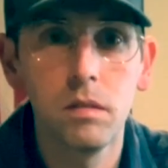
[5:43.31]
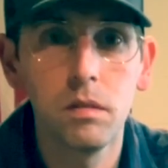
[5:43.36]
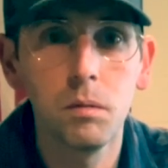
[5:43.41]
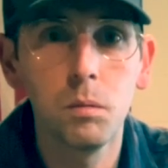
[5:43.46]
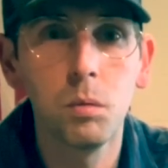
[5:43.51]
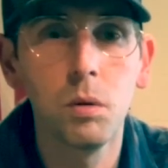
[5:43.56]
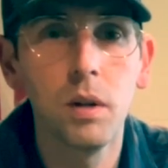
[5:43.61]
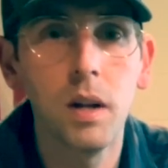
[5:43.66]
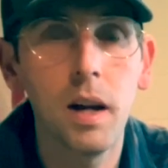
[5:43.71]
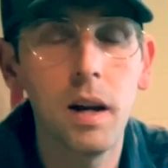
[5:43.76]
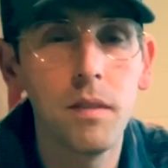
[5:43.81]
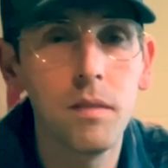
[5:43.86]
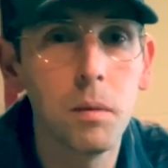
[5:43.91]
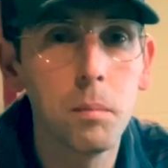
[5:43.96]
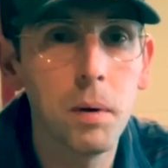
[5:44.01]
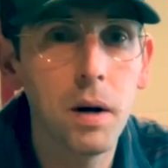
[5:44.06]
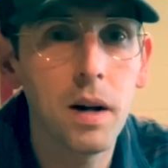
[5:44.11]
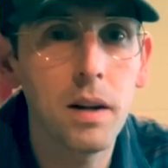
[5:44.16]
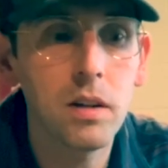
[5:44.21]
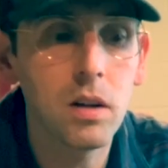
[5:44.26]
would have the
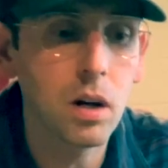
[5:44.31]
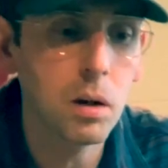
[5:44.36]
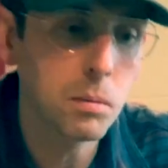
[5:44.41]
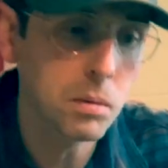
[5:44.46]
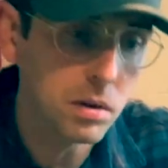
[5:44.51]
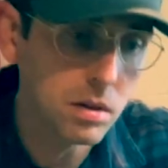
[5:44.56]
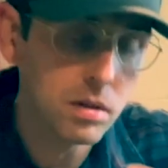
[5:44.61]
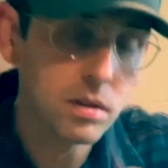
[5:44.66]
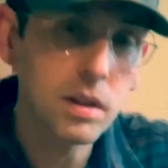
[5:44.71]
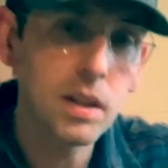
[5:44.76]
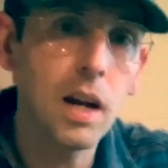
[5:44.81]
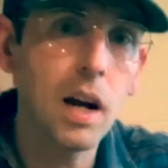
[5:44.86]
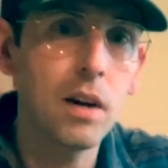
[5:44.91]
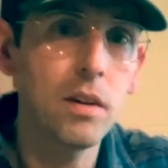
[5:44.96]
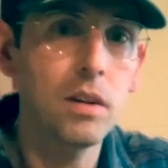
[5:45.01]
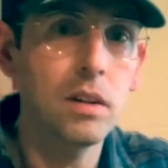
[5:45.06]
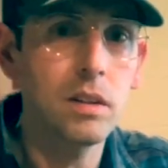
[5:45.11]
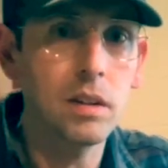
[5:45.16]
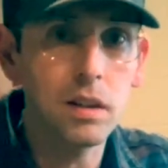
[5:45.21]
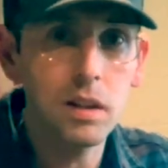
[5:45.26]
body armor,
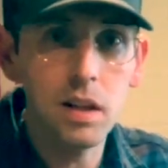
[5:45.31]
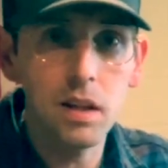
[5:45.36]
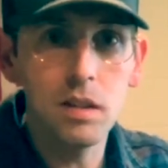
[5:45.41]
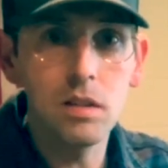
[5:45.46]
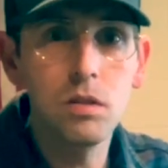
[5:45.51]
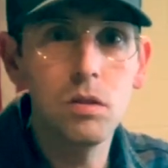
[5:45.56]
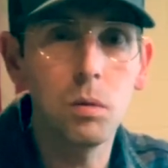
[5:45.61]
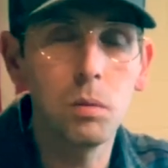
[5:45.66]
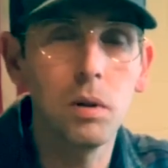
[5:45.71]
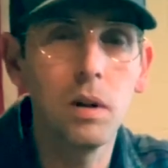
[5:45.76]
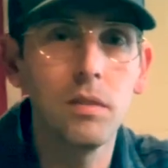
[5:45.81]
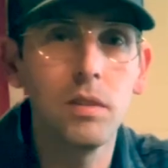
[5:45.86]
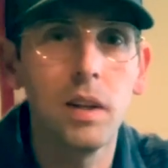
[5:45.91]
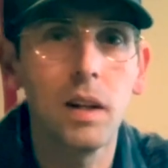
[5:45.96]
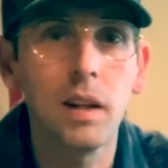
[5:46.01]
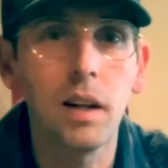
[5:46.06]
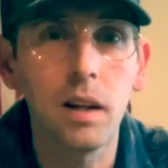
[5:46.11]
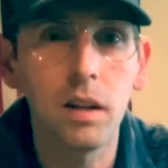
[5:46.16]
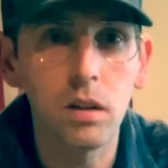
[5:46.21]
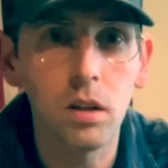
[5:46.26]
carrying the kids to wherever they
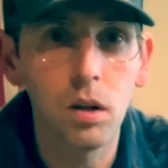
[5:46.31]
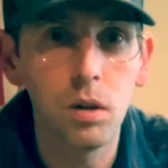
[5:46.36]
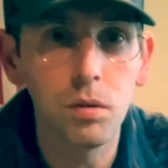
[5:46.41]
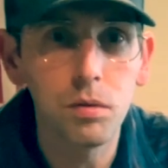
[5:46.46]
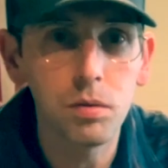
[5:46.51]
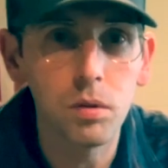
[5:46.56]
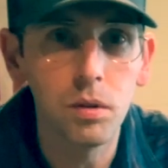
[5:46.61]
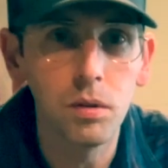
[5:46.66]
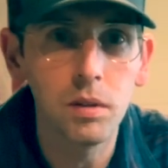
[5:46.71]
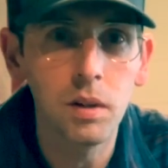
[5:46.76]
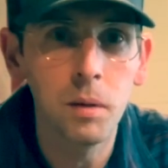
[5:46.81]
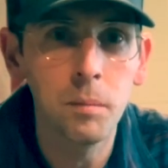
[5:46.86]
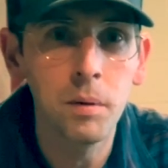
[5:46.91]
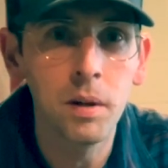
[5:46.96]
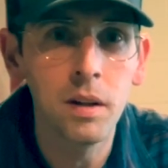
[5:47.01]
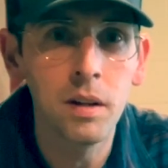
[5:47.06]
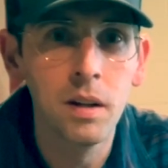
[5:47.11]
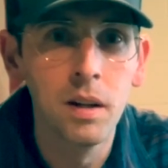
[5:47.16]
got to go, throwing them